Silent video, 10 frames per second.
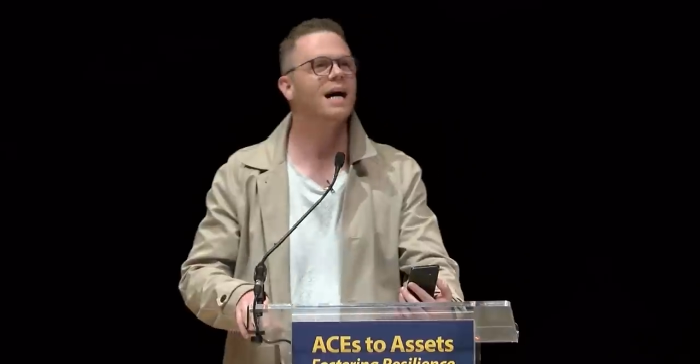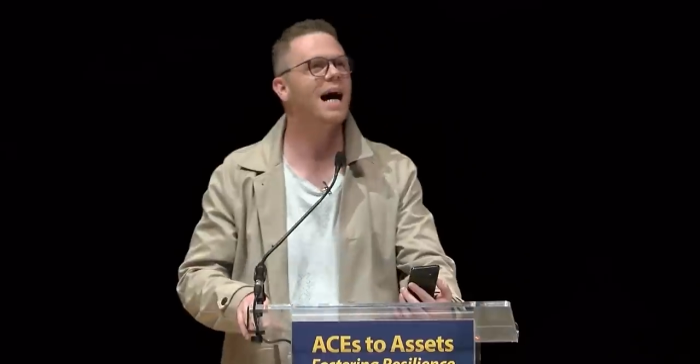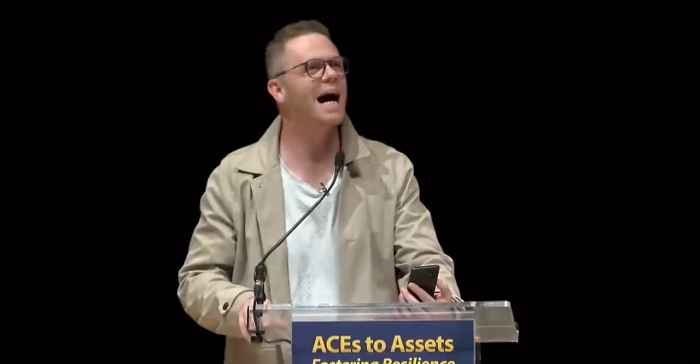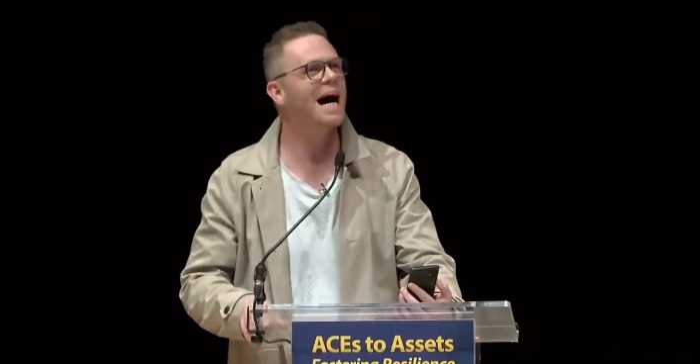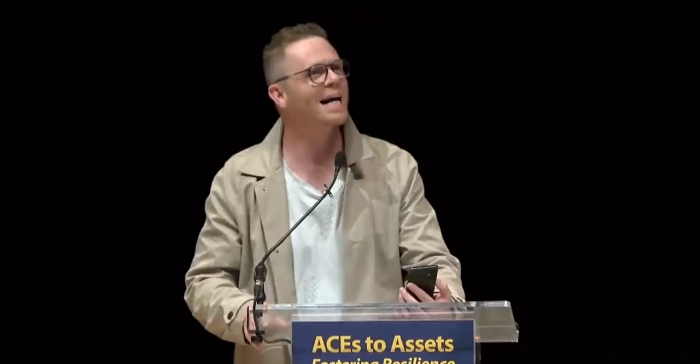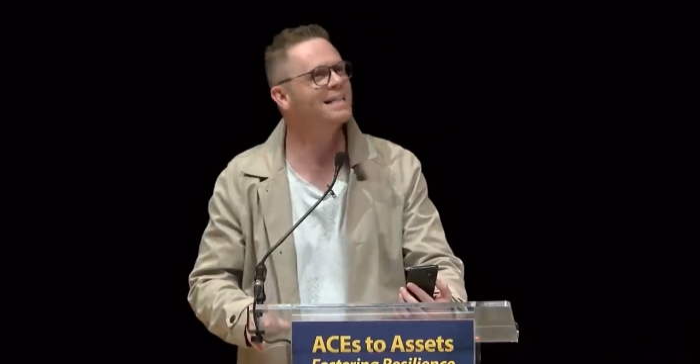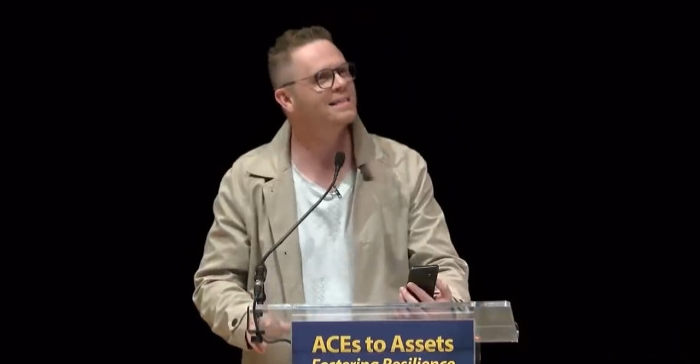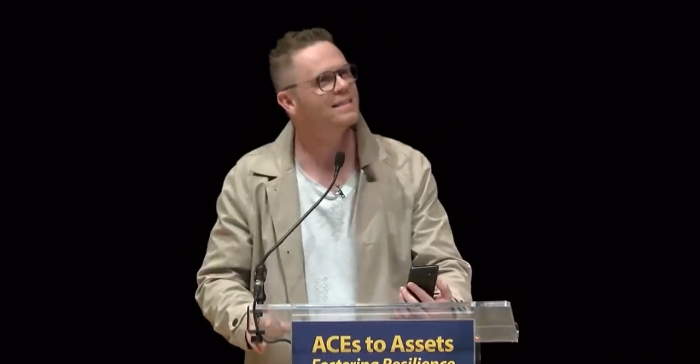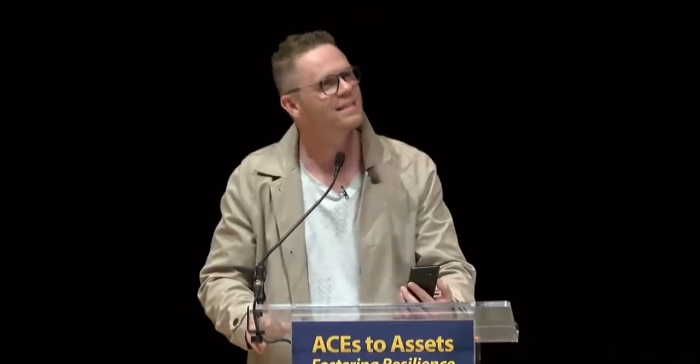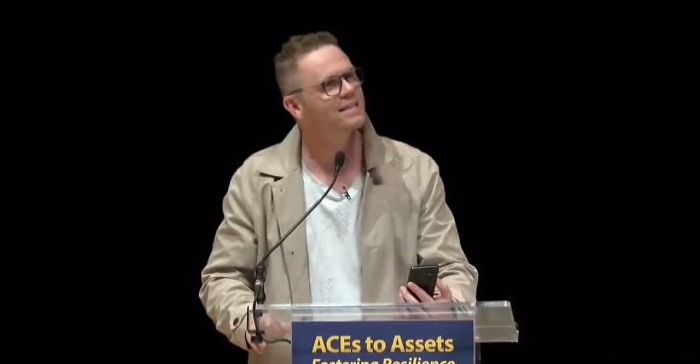
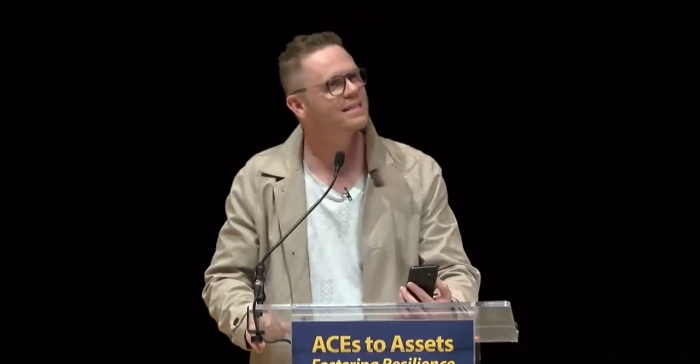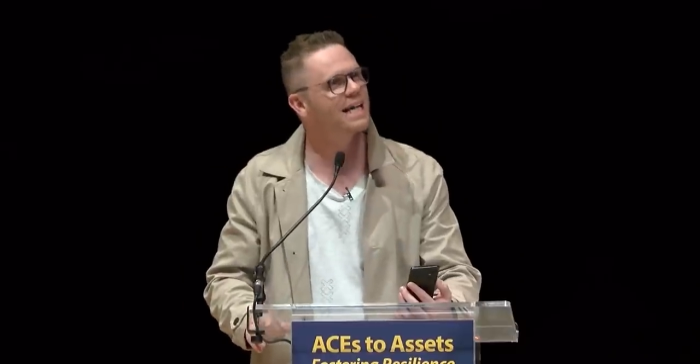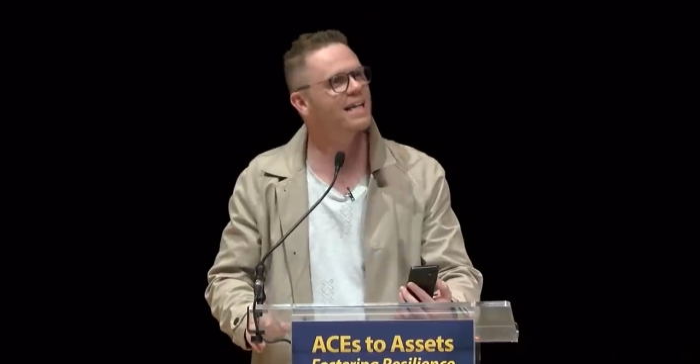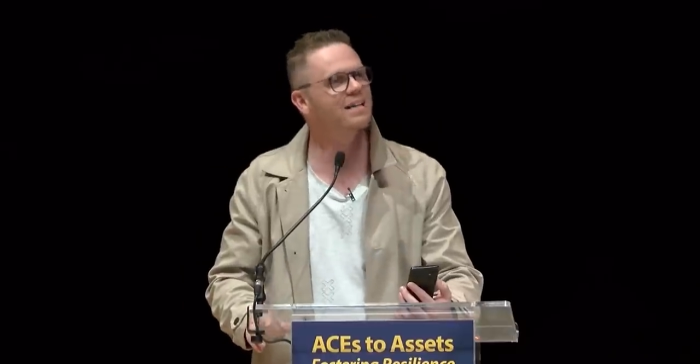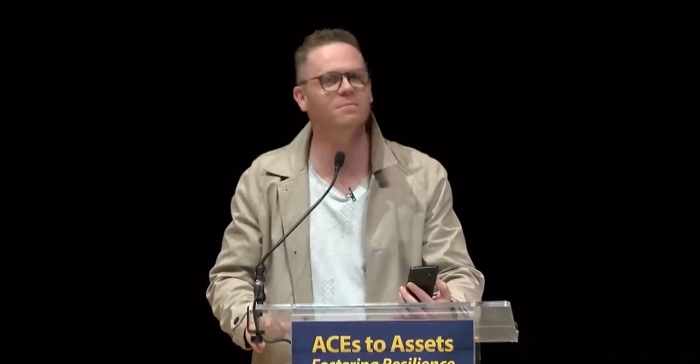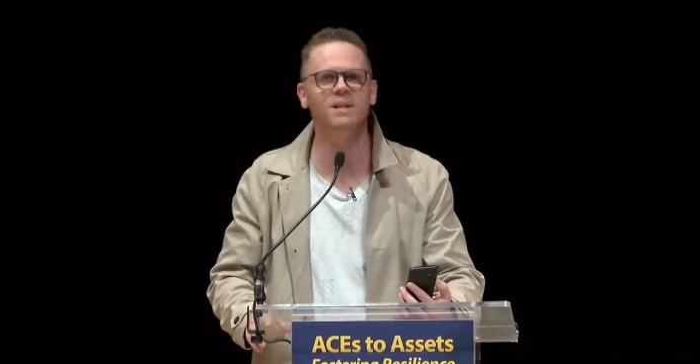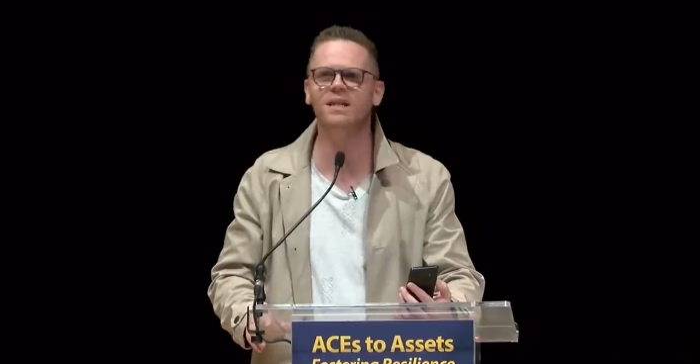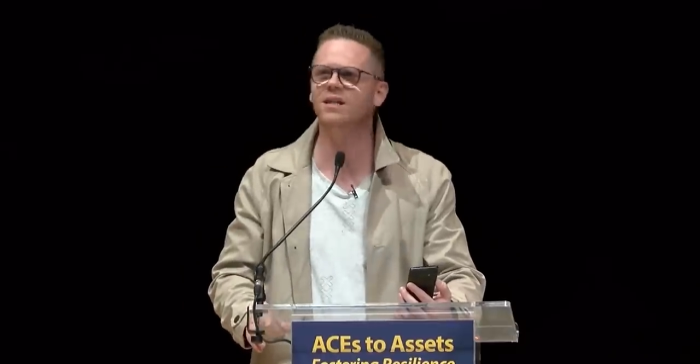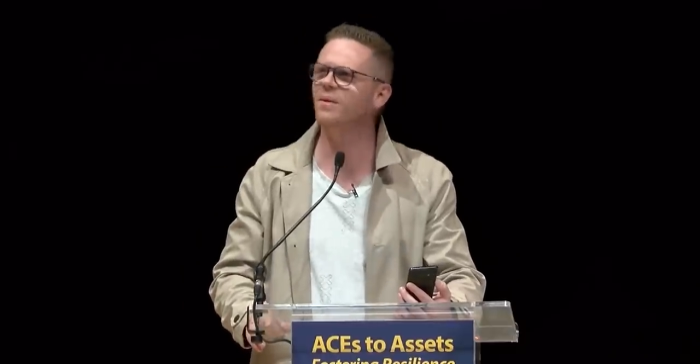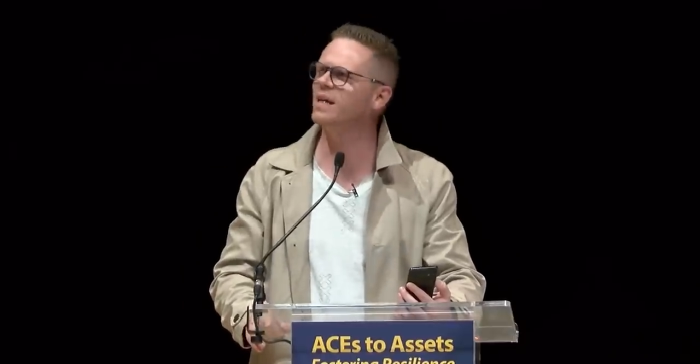and that can
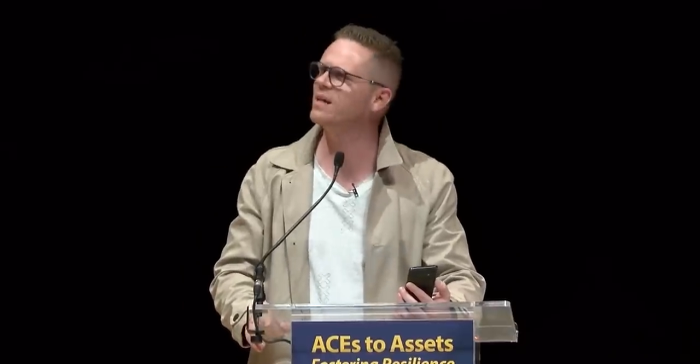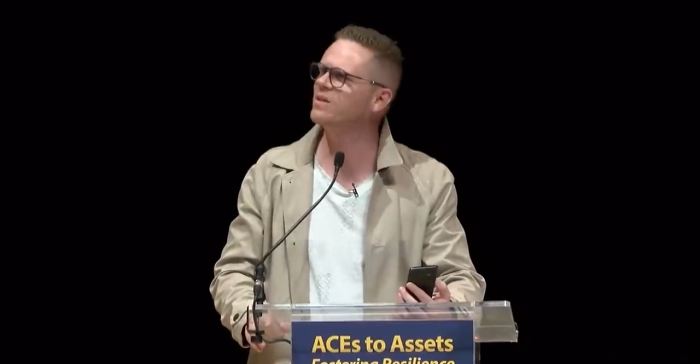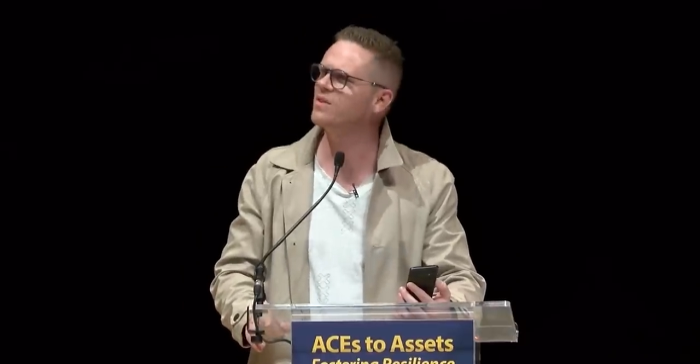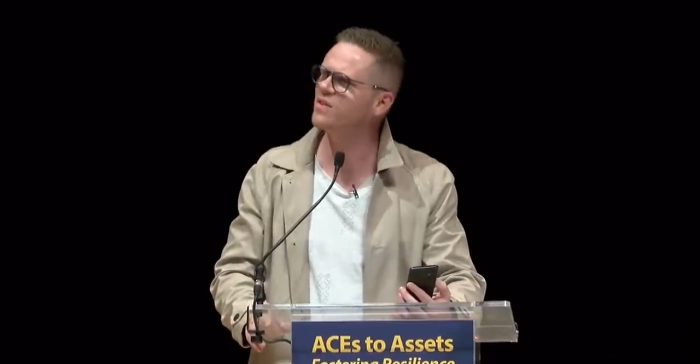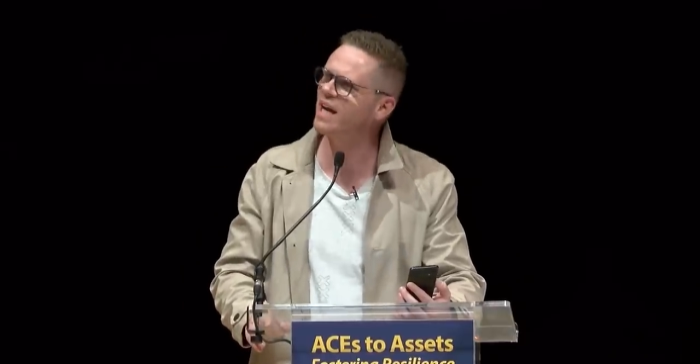be quite